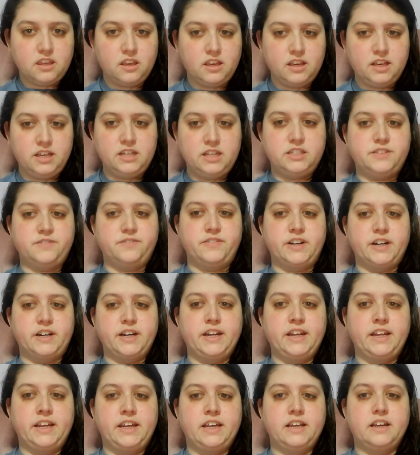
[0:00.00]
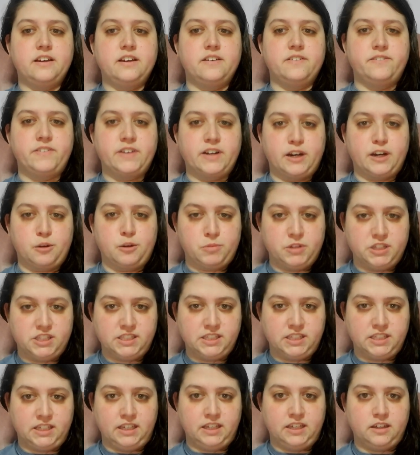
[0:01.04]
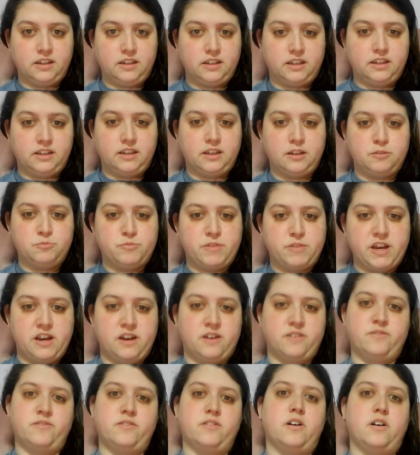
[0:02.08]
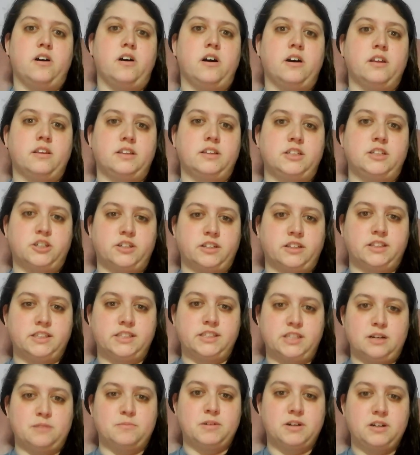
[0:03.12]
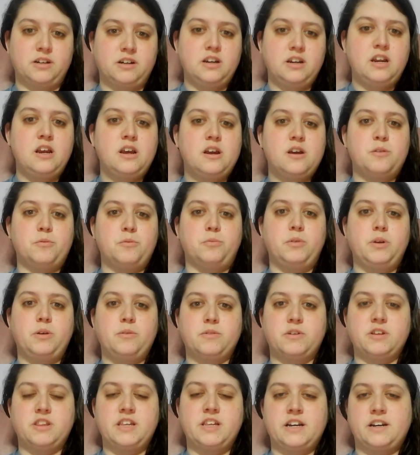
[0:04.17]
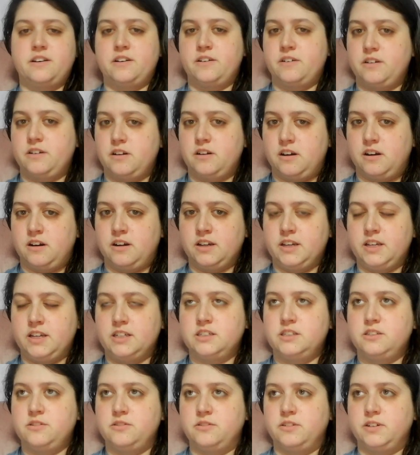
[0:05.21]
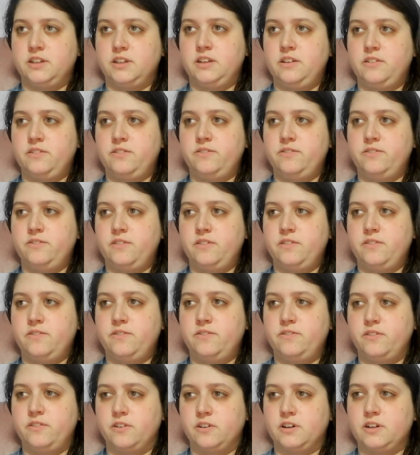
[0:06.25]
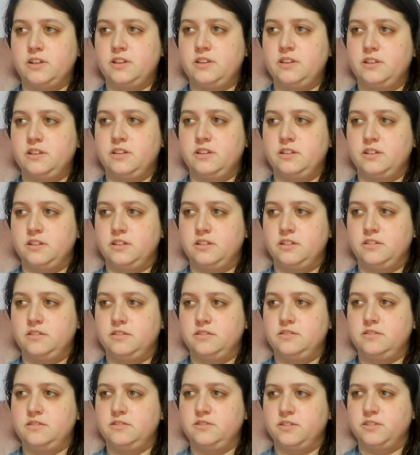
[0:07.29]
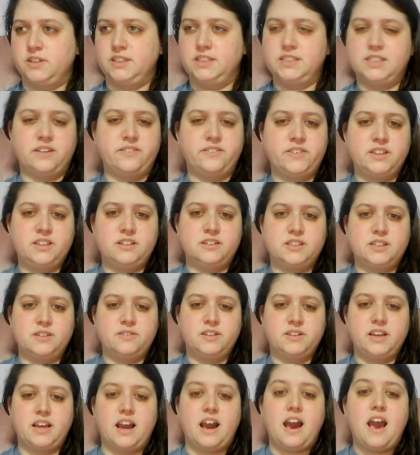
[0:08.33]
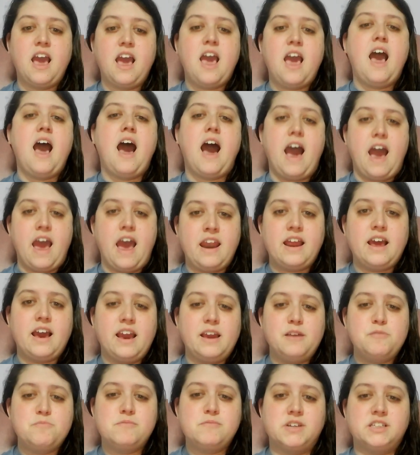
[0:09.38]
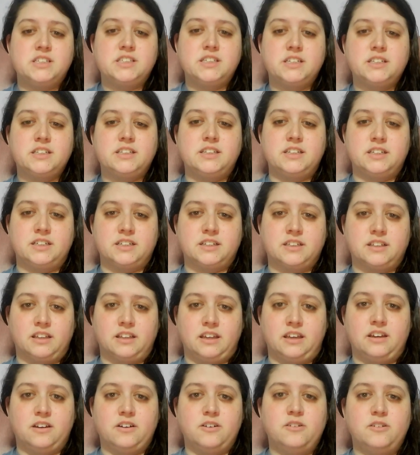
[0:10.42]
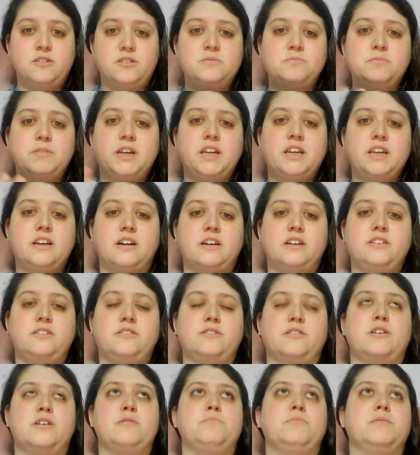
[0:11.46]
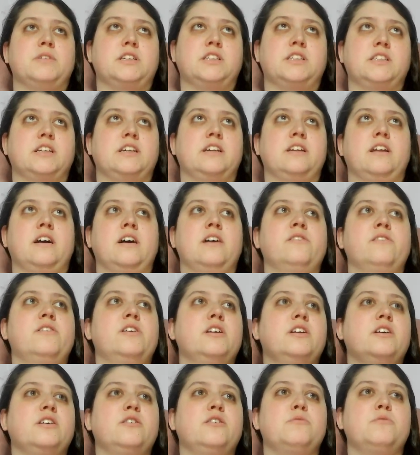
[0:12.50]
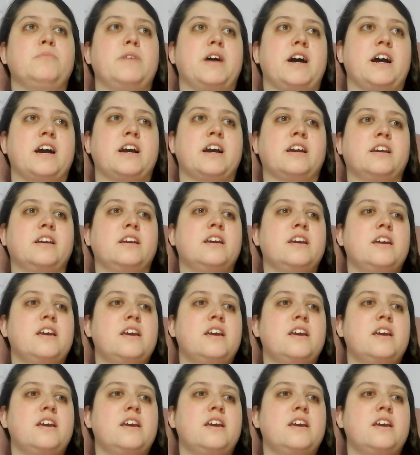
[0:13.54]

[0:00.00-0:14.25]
it's very, very busy in Banff during the summer. We were there August 24th to the 27th or something, and I miss it dearly. Oh my god, do I miss it. I want to go back